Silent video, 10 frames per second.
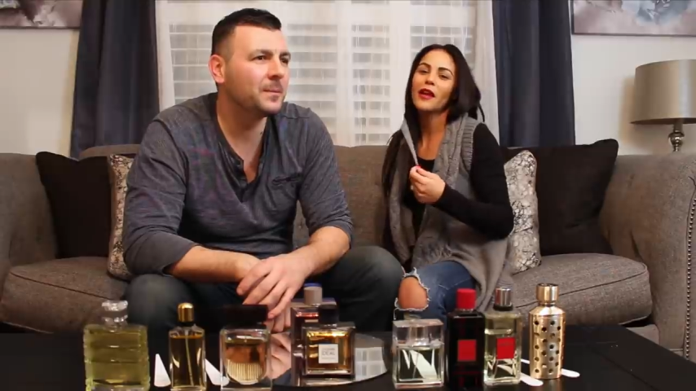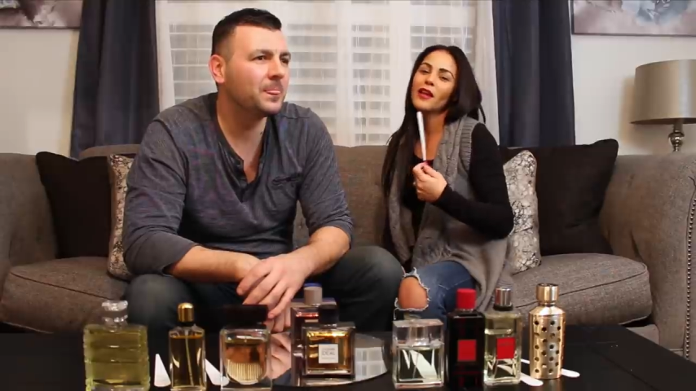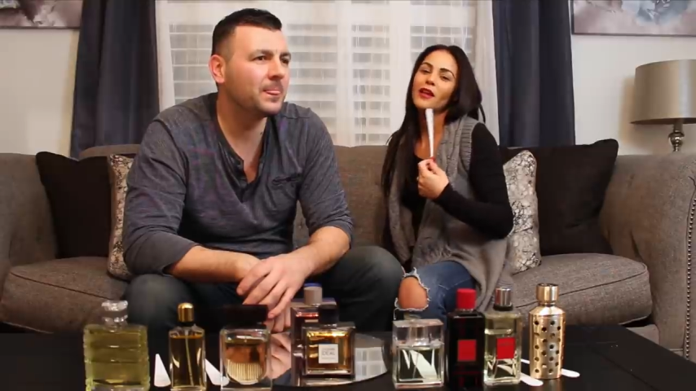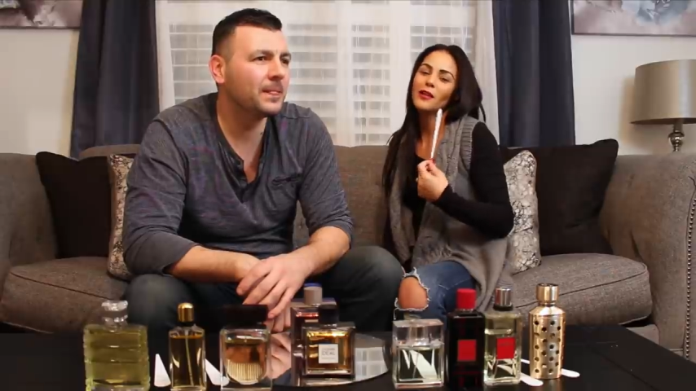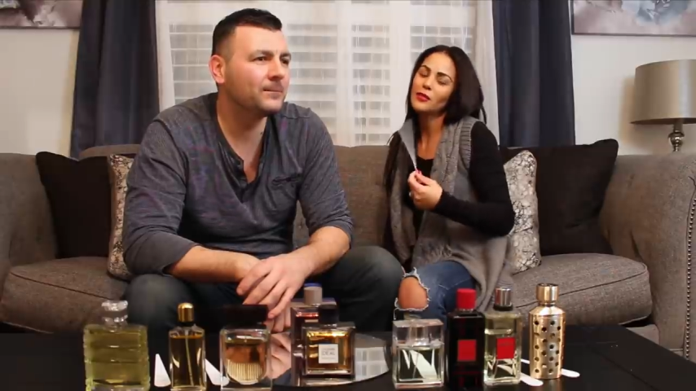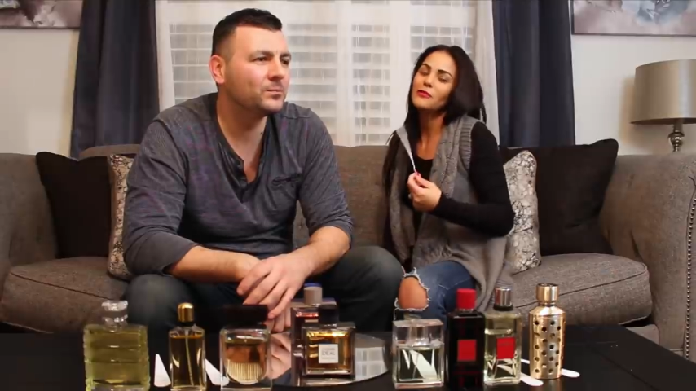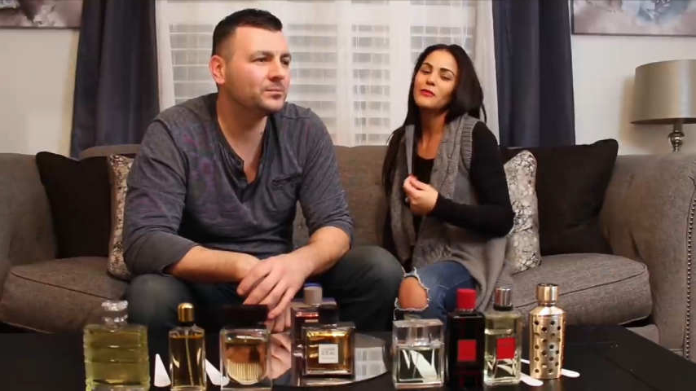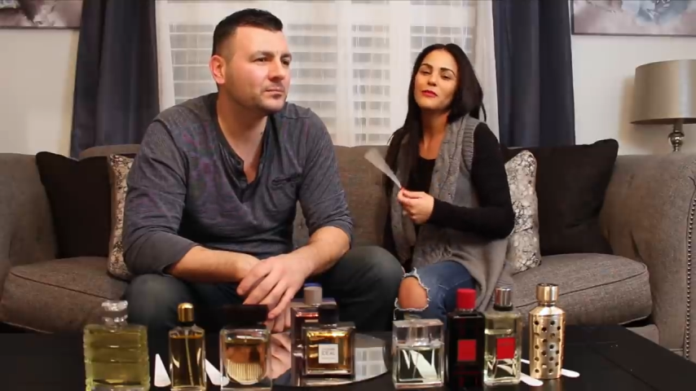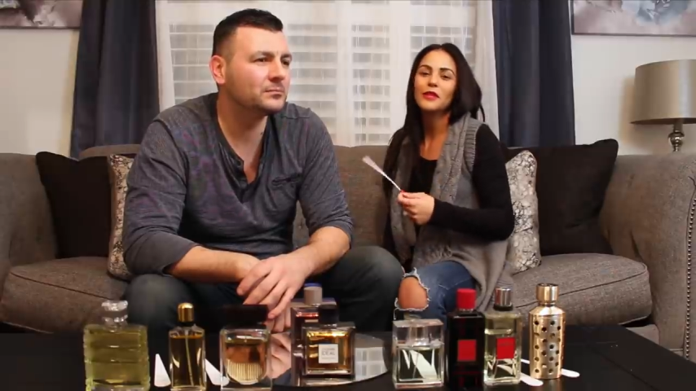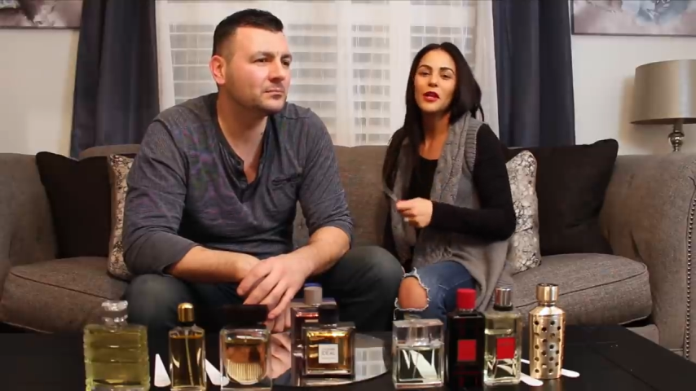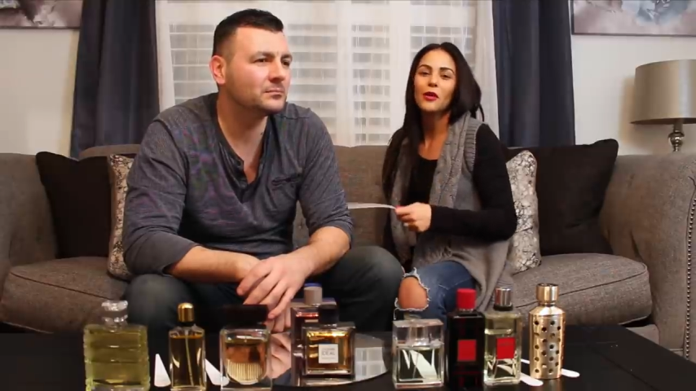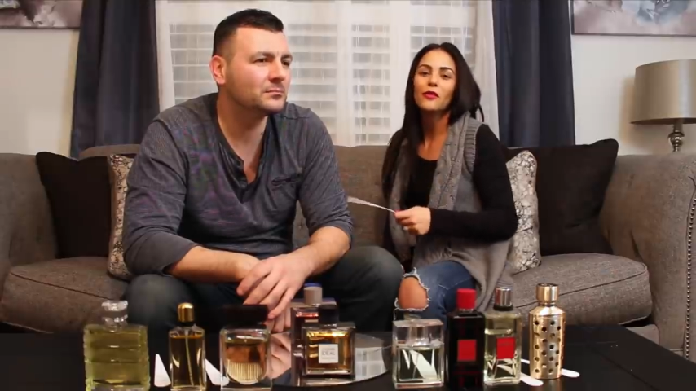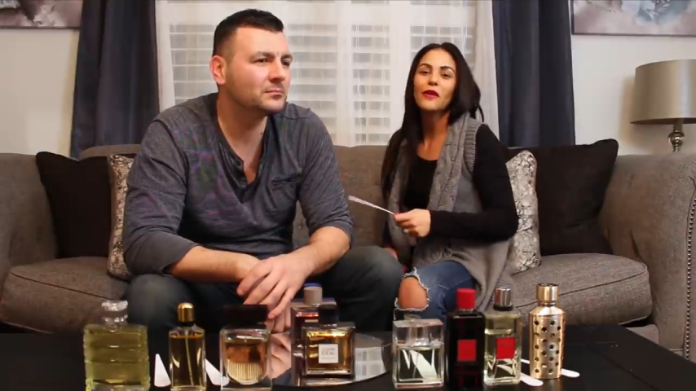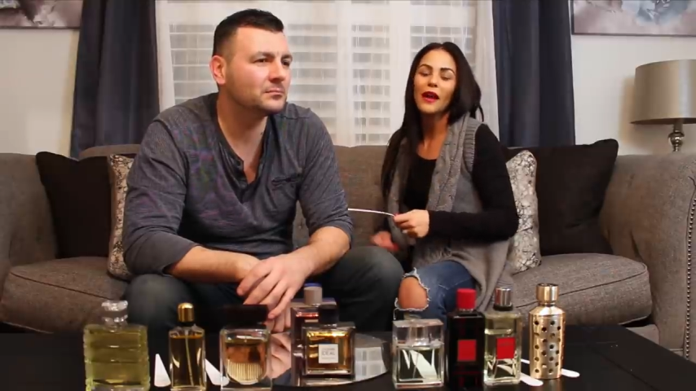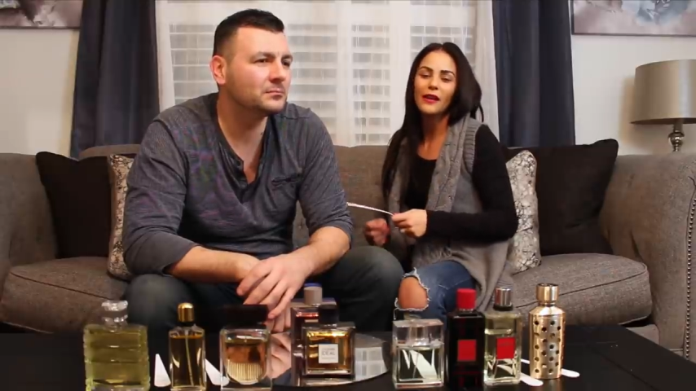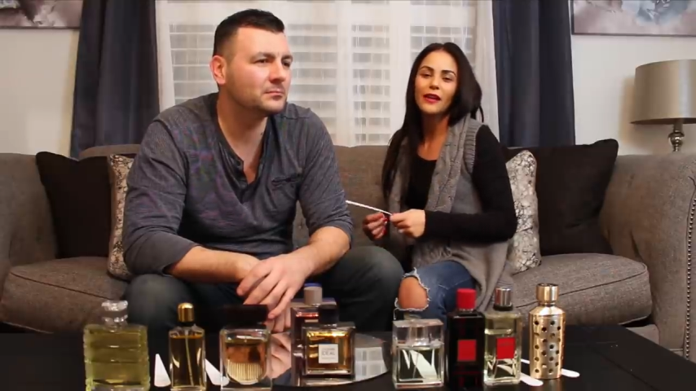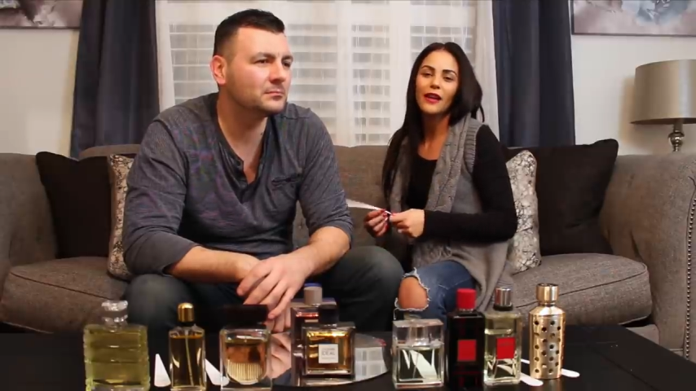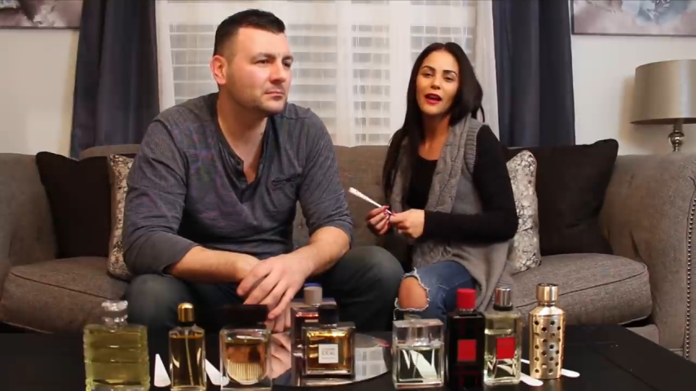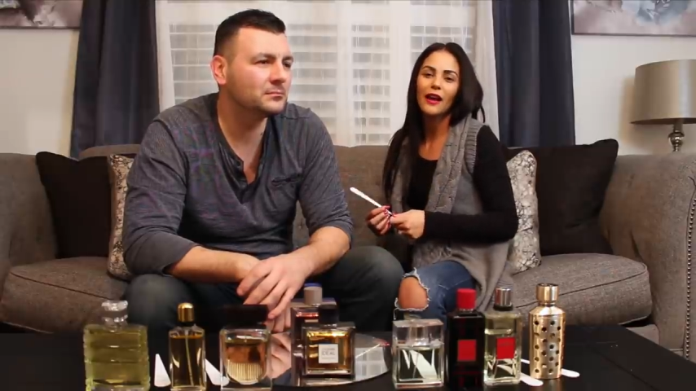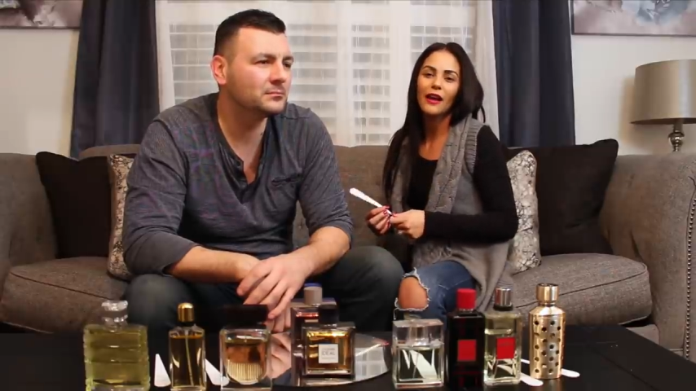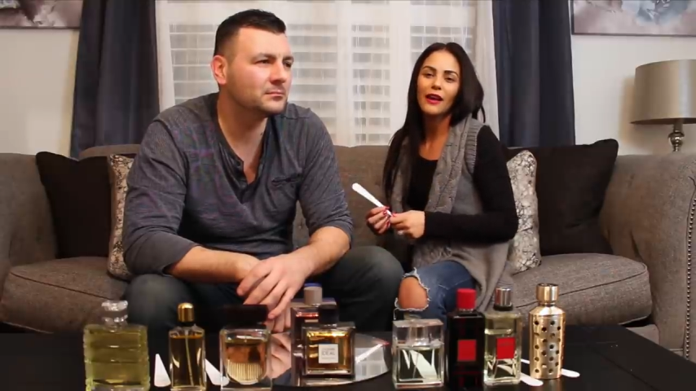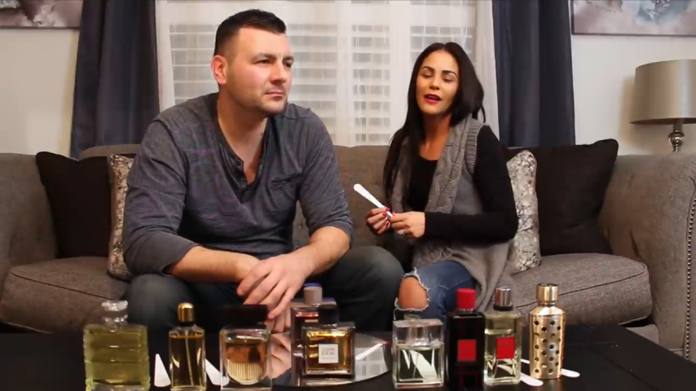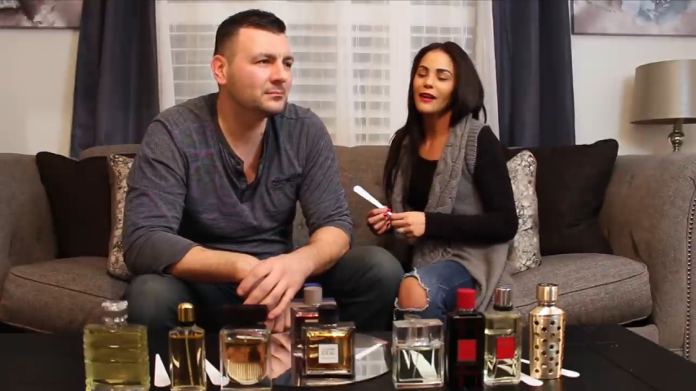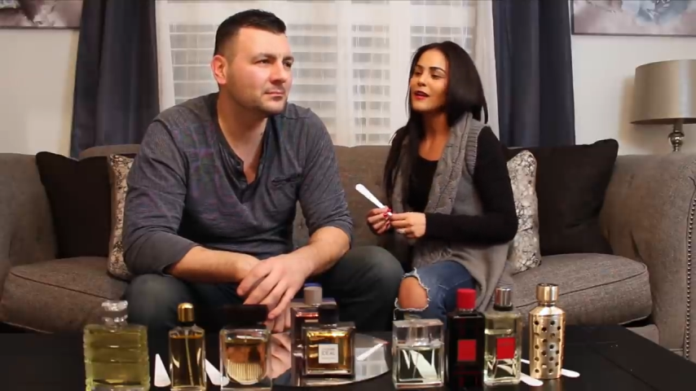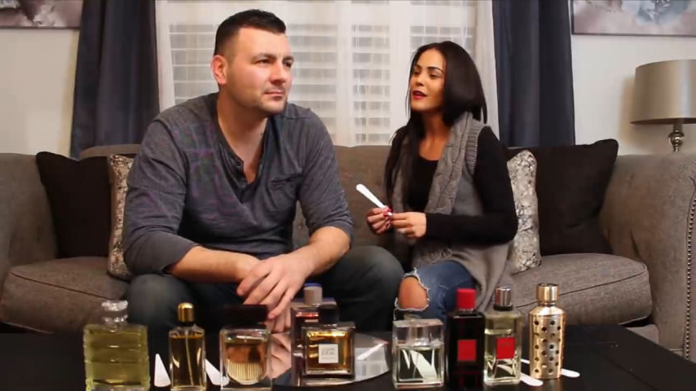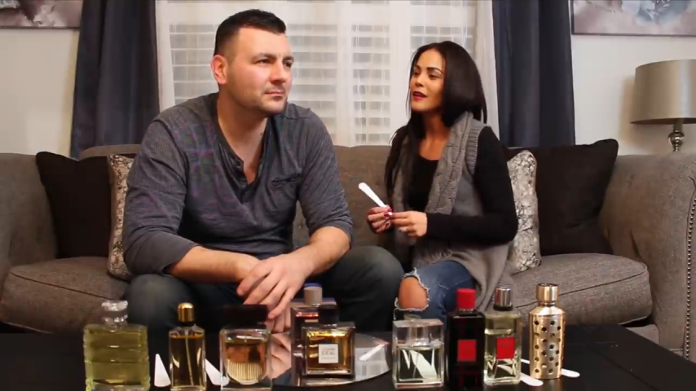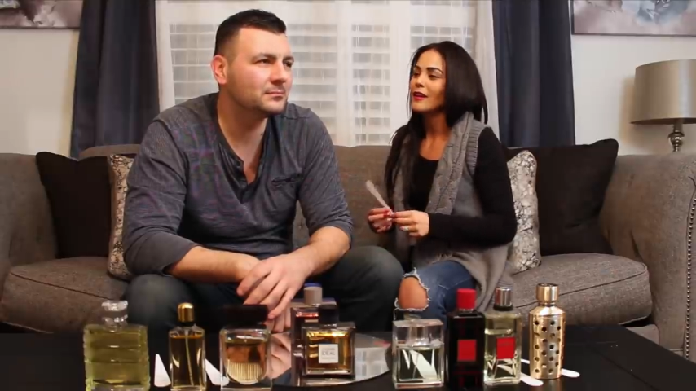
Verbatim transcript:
Speaker 1: Like, you know, if any guy